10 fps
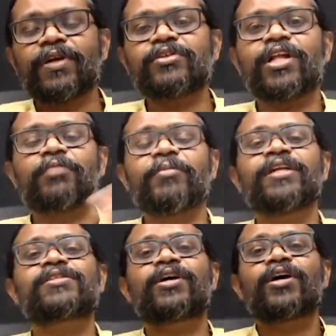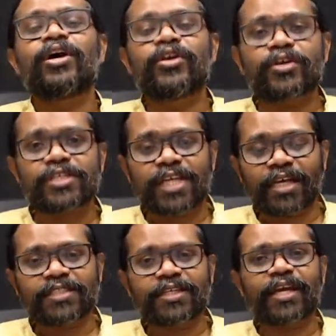So that means your
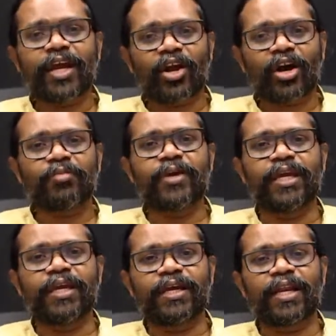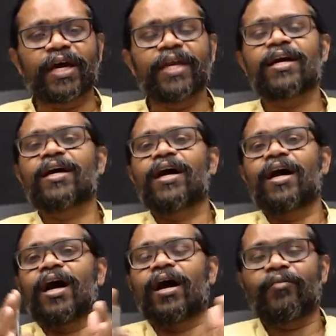structure cannot be like
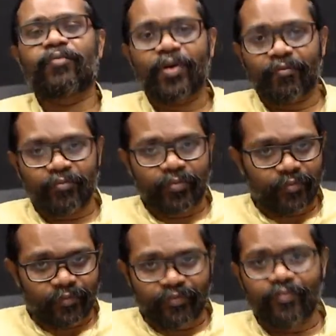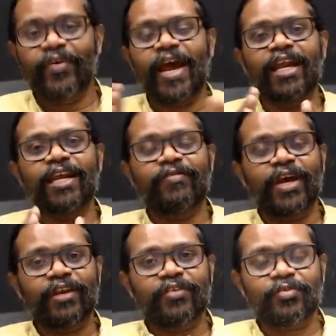uh,
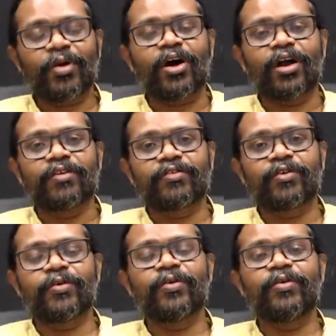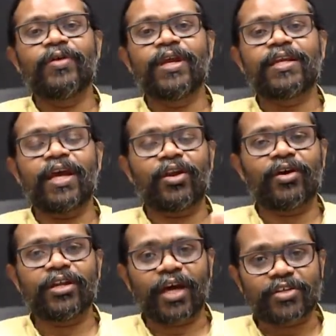very small. So it
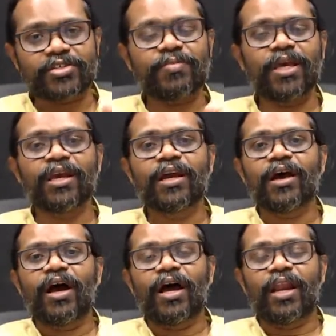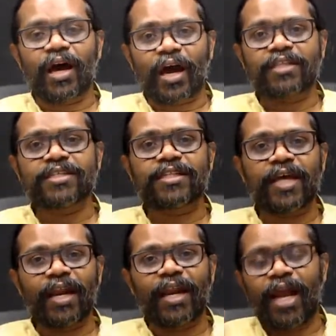has to be larger
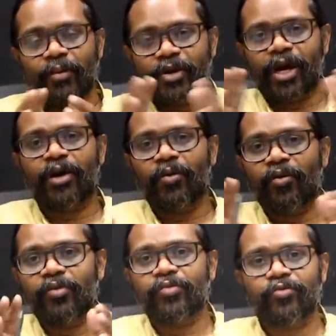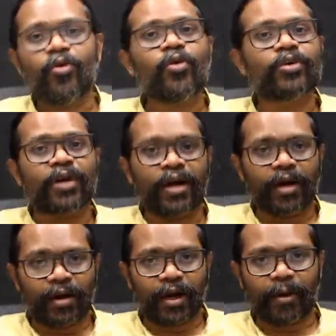than lambda over 4,
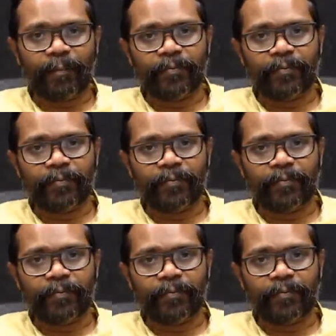um,